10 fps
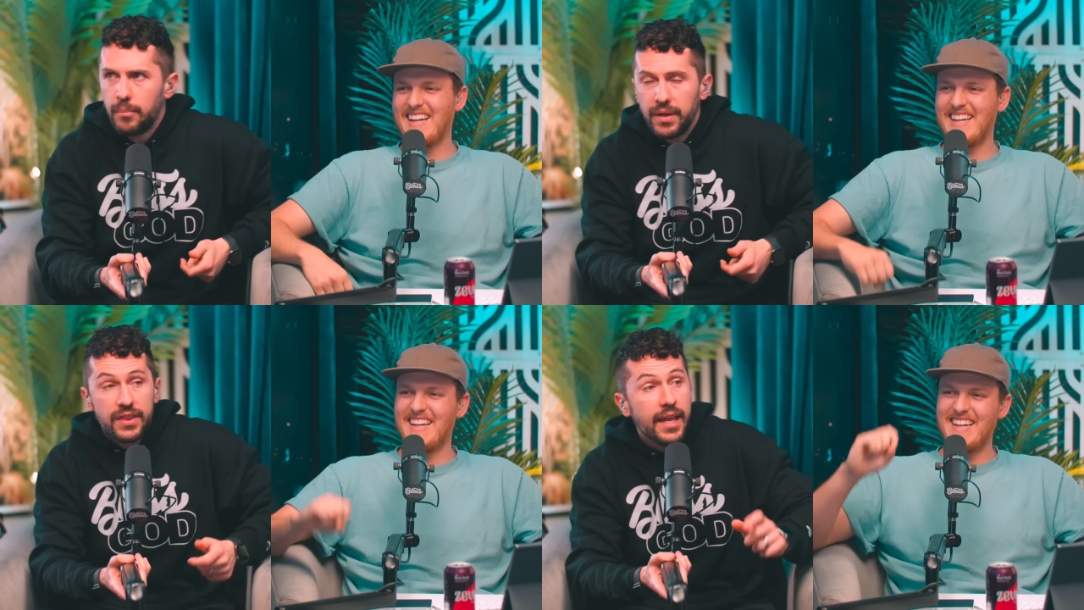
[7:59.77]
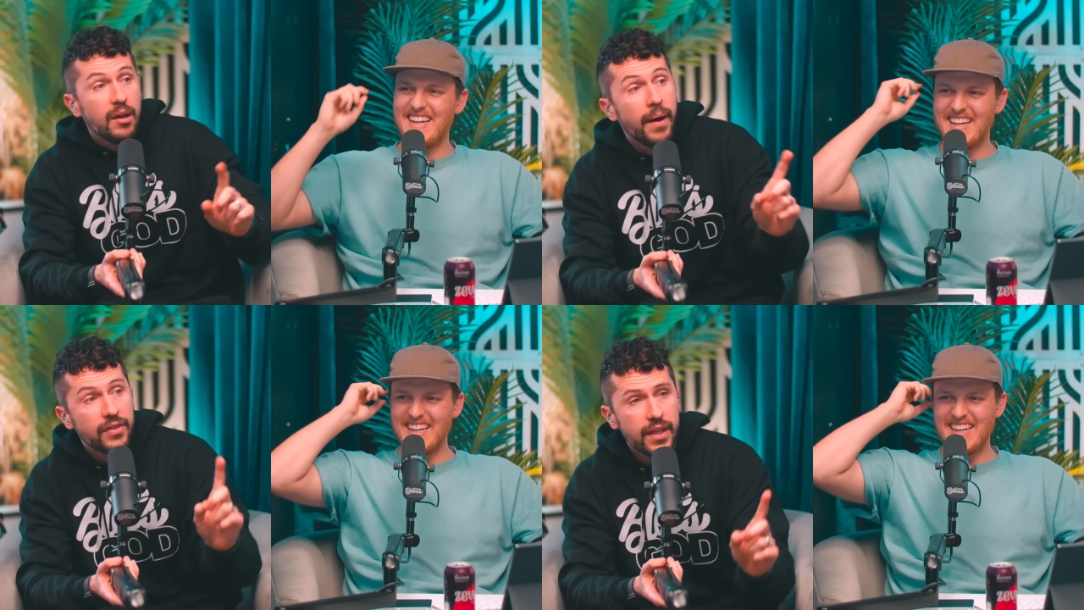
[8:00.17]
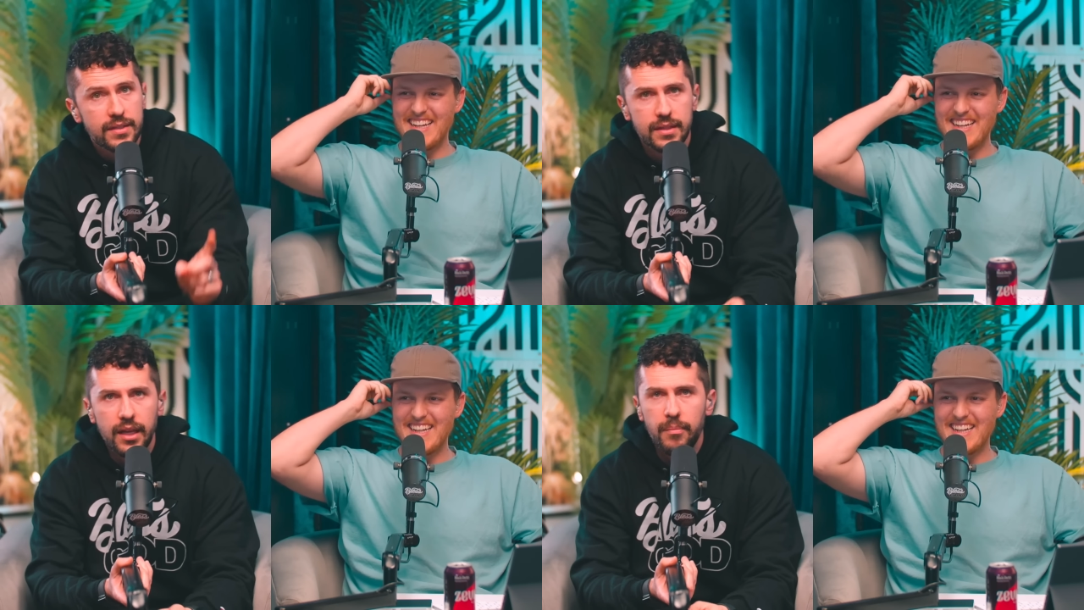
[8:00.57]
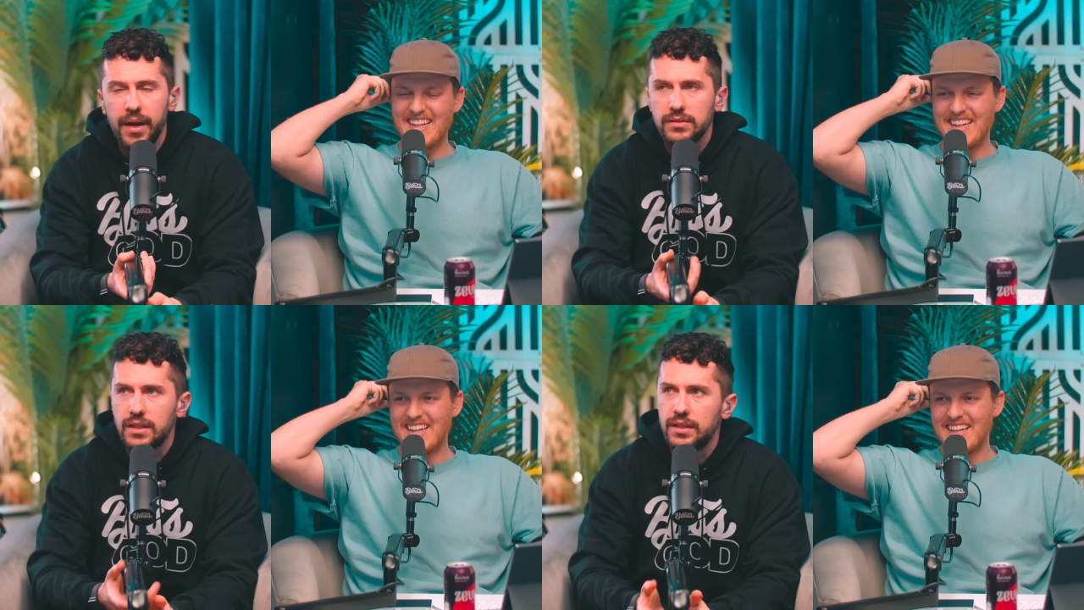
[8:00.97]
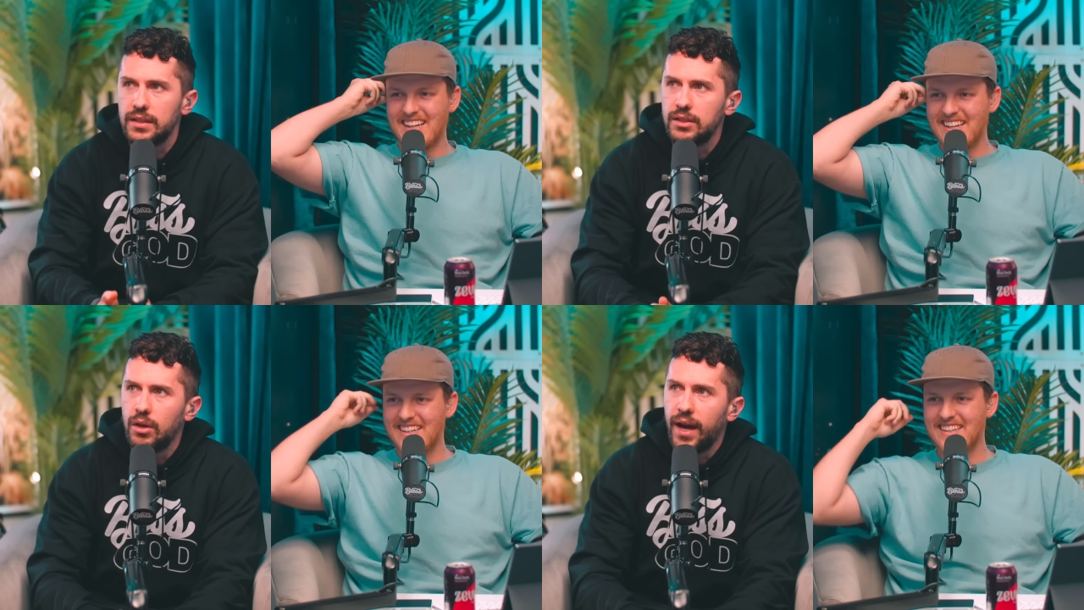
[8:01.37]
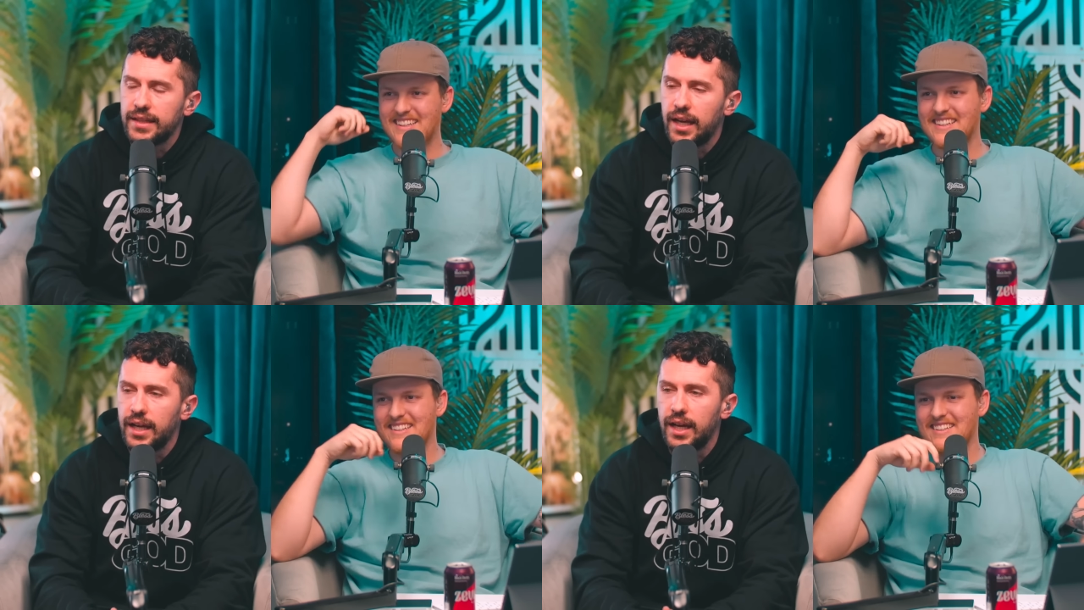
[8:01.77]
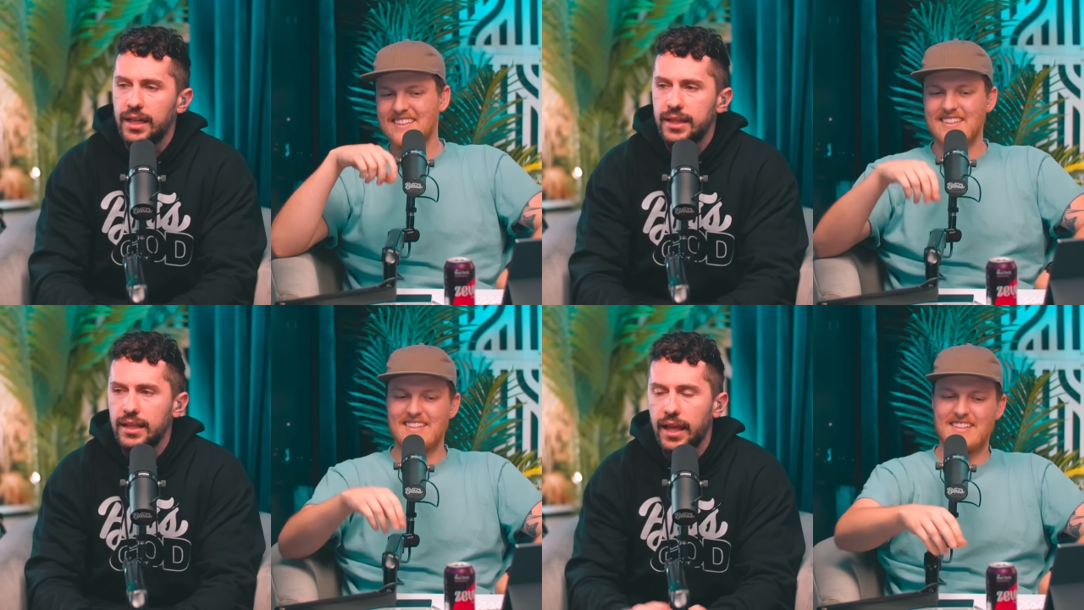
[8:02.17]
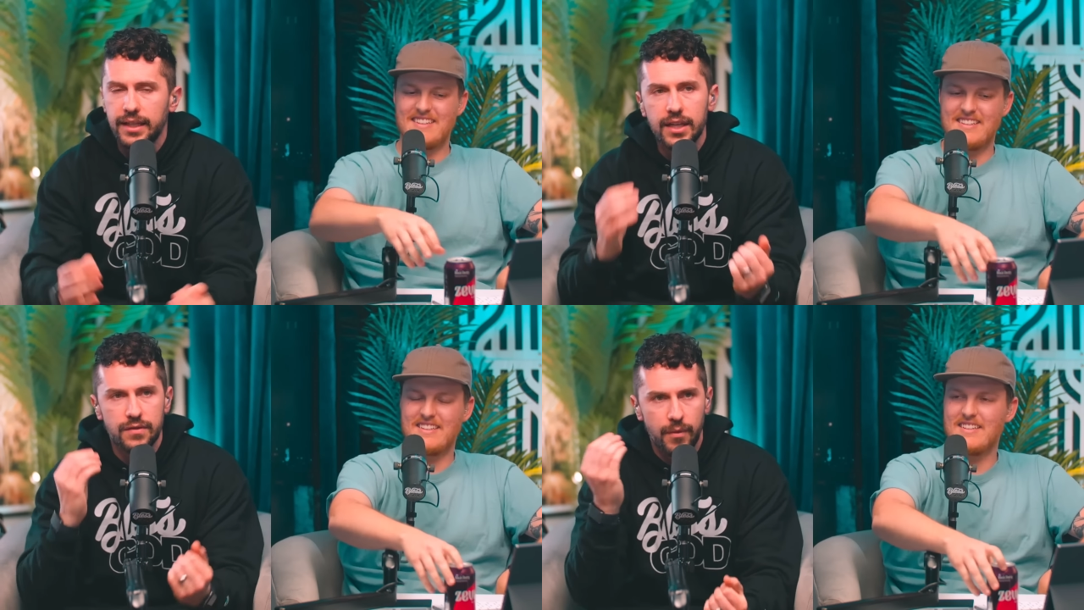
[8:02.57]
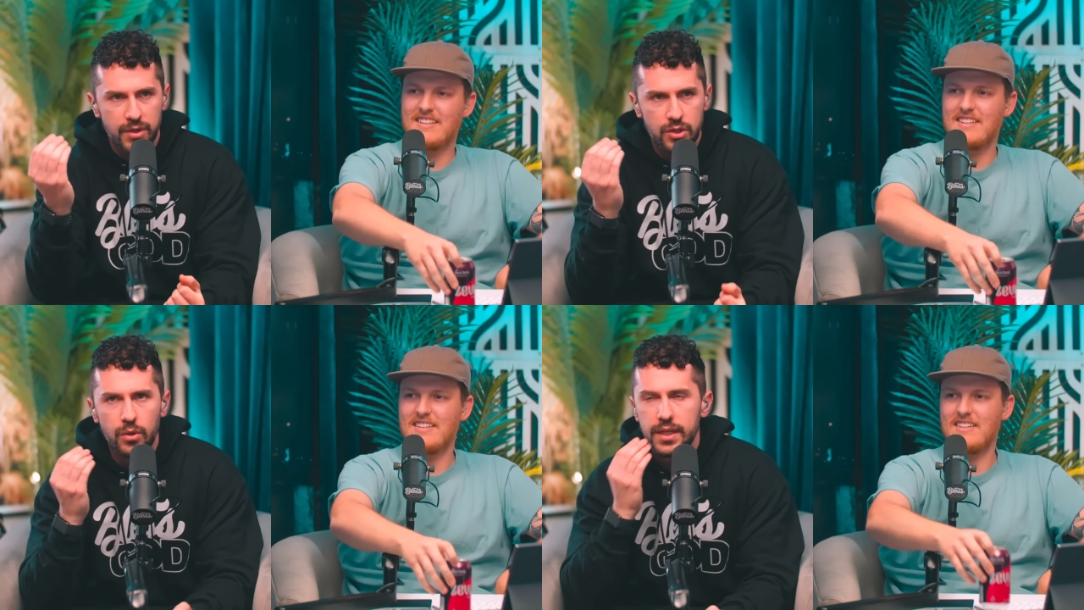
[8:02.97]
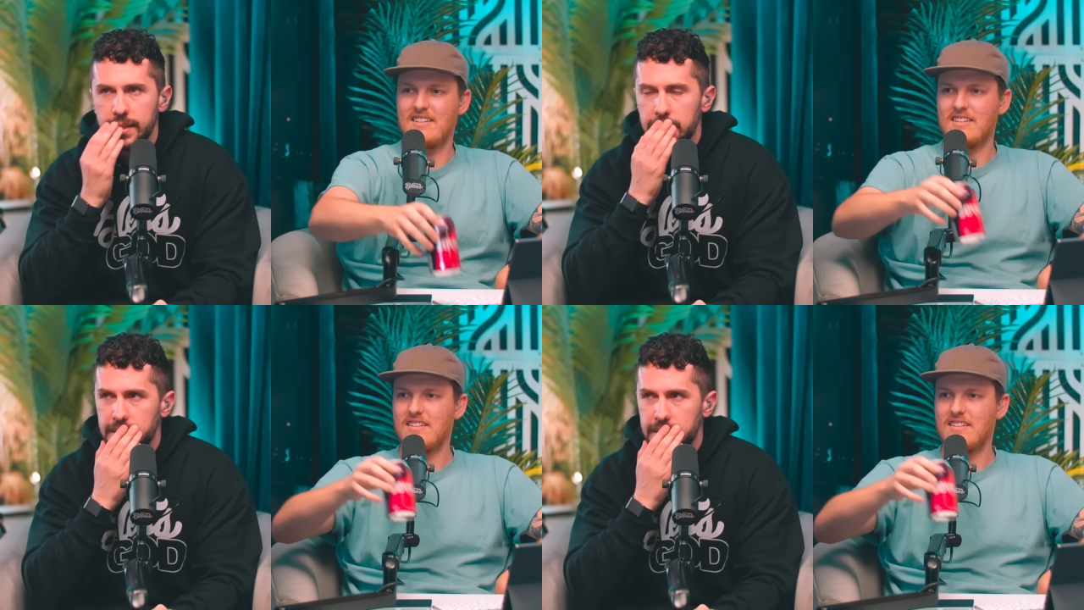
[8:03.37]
Speaker 1: But think about this. Think about uh, you know, I, I, I think like yes, from a storytelling